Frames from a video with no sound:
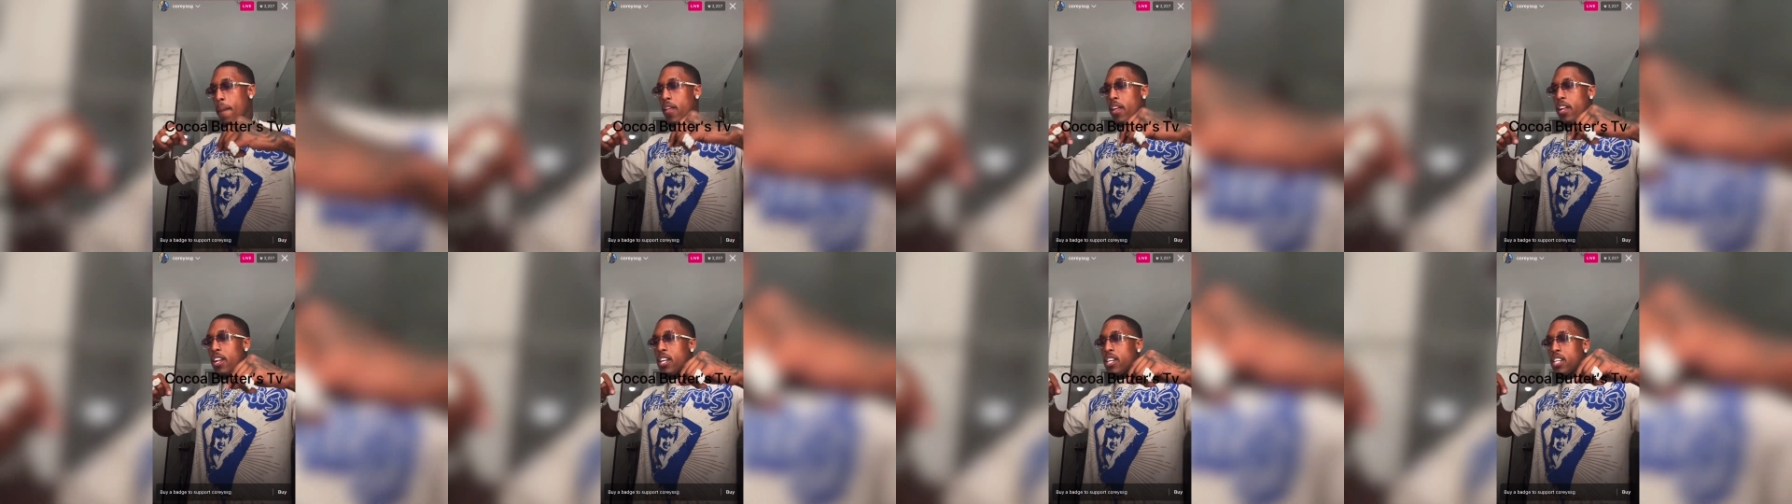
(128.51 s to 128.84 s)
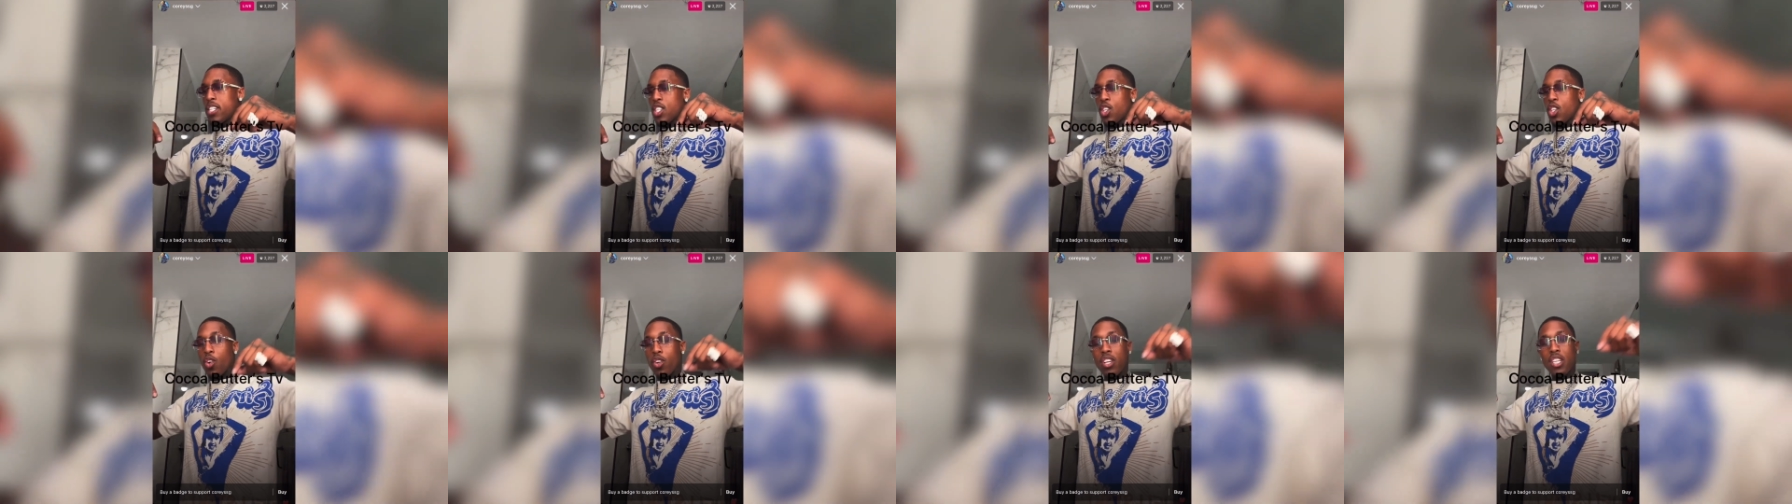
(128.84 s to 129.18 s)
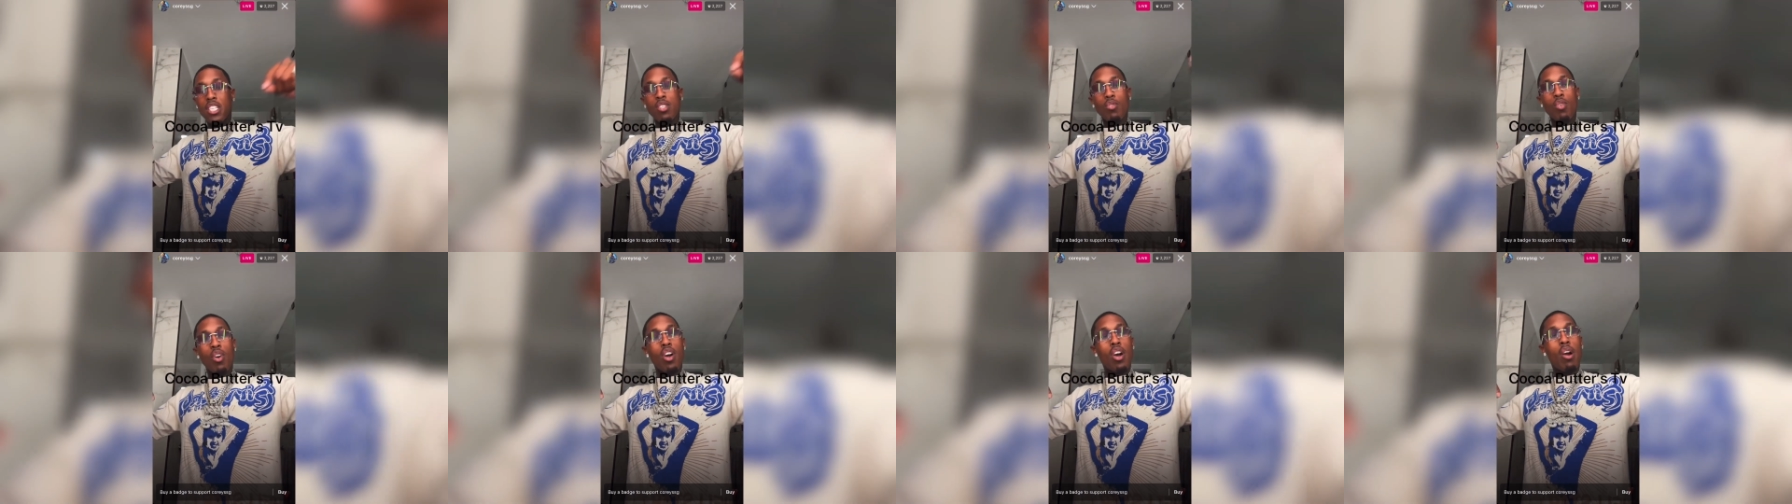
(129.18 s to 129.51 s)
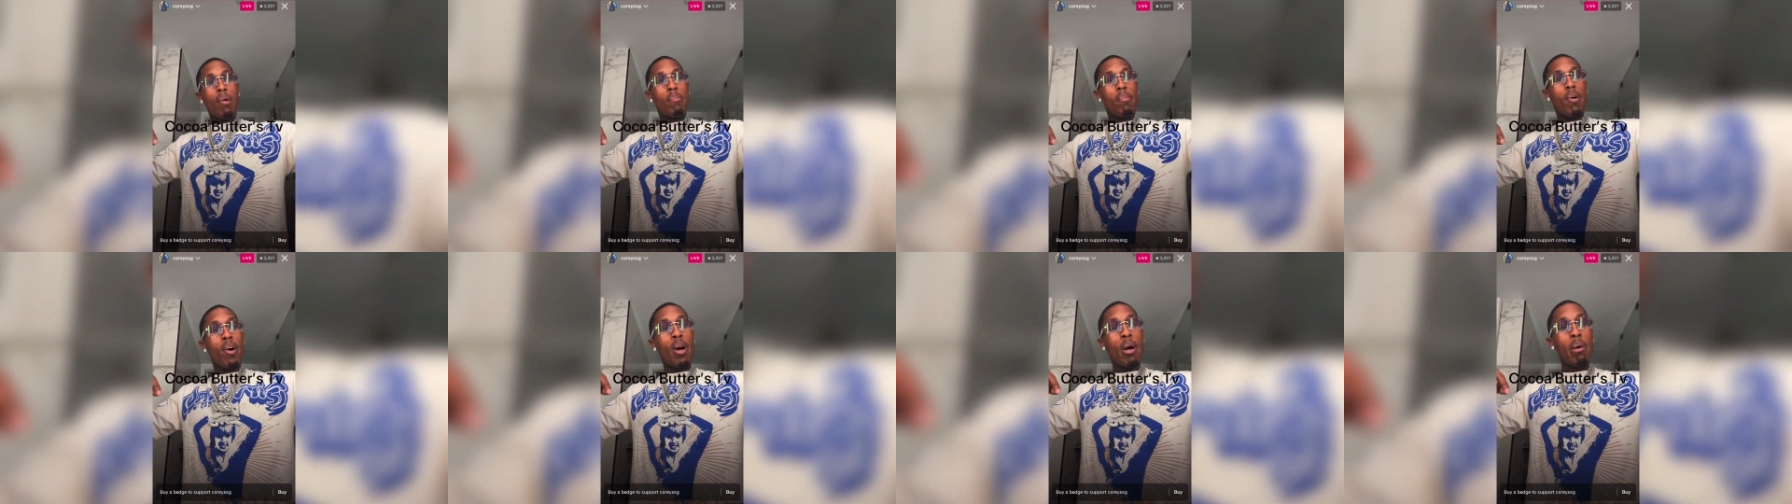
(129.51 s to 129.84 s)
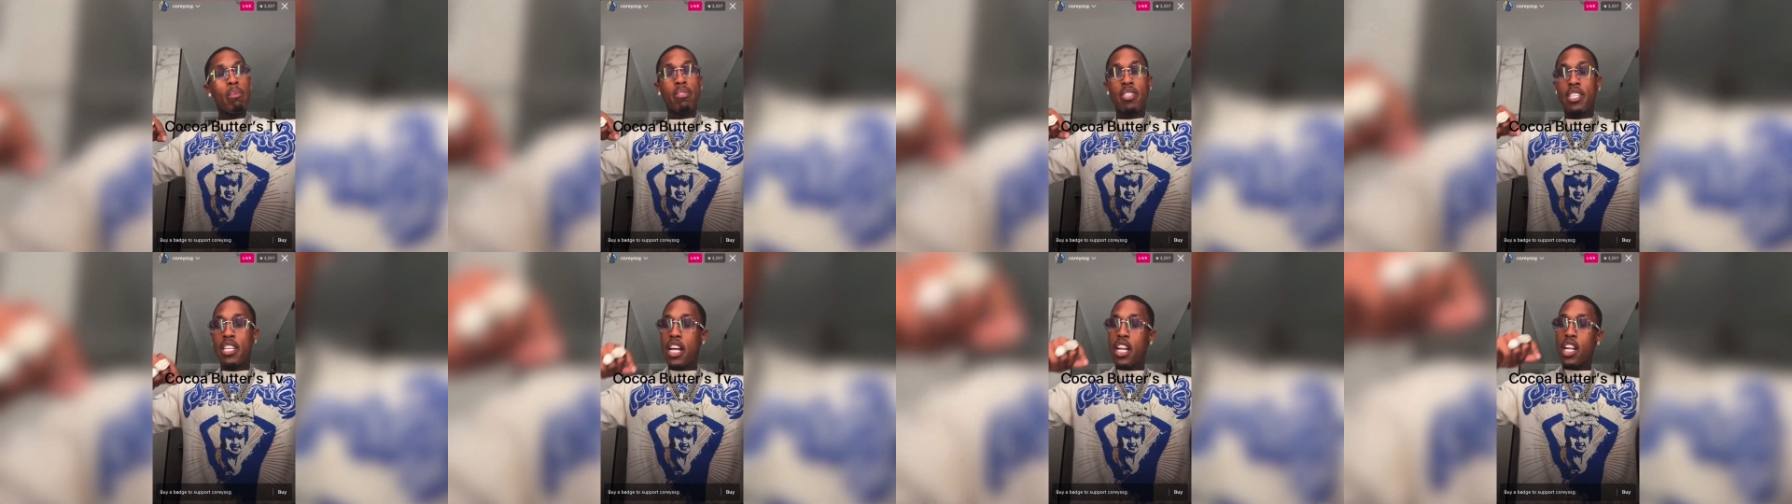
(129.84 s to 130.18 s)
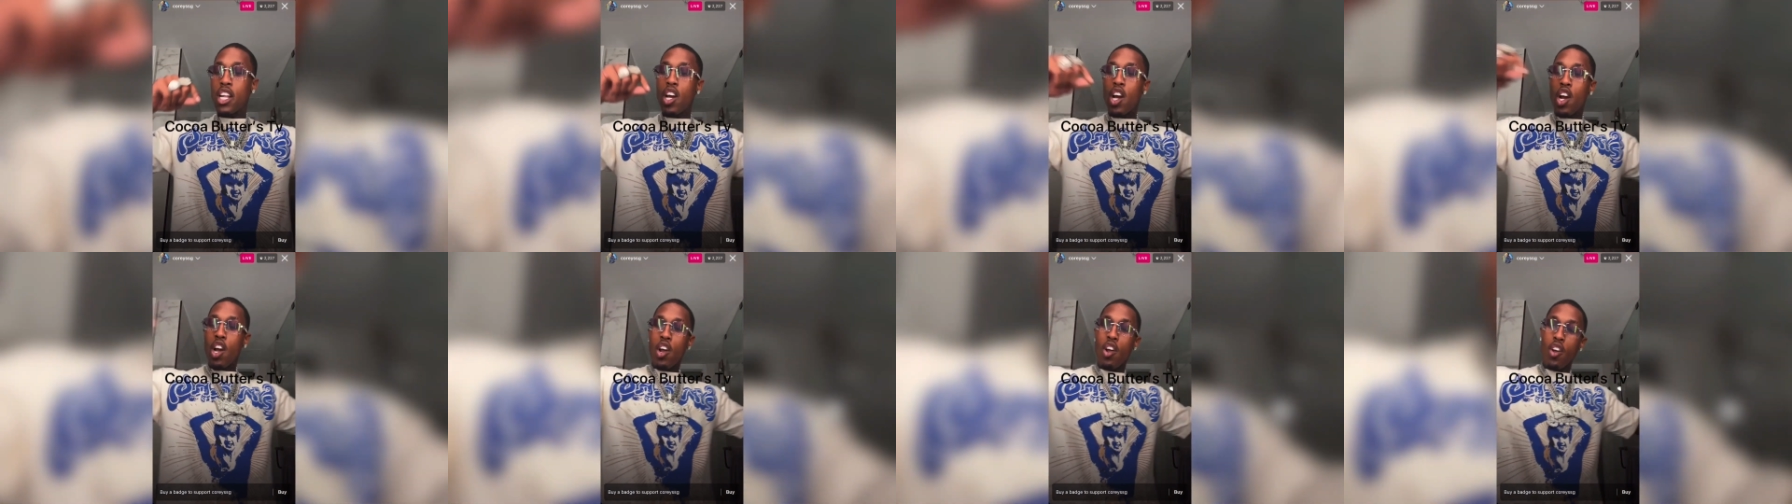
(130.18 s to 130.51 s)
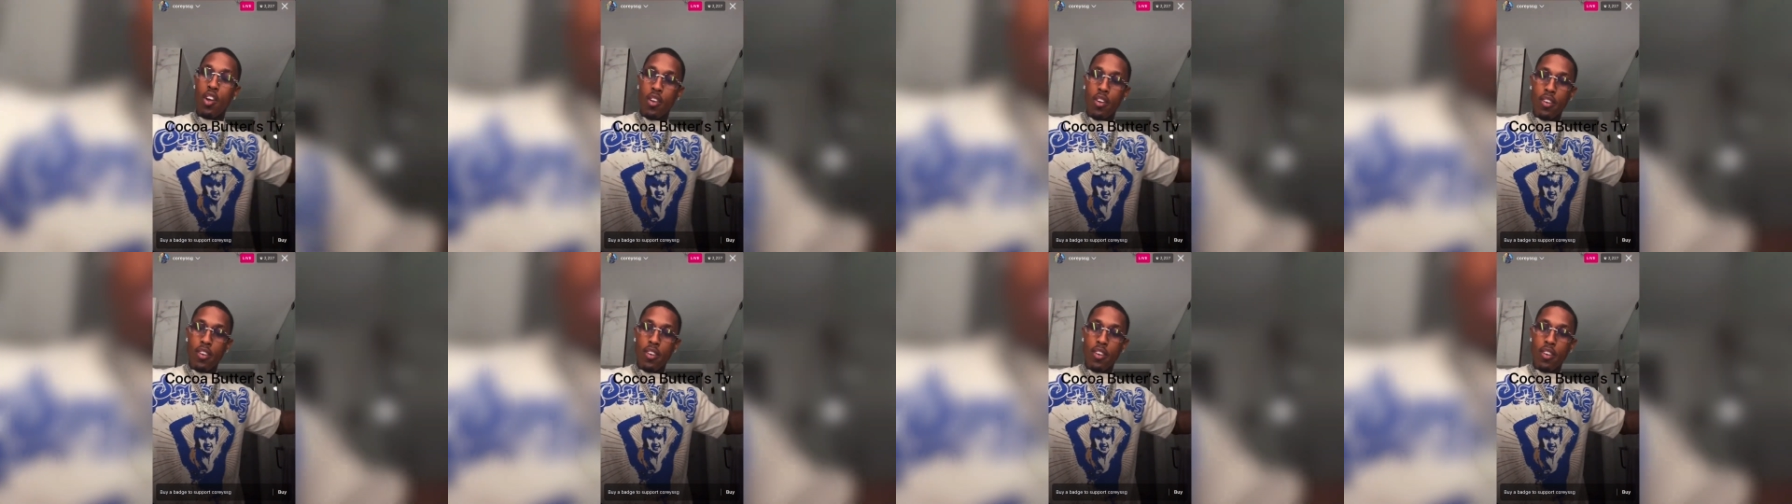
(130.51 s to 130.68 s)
So this is what her mom telling her.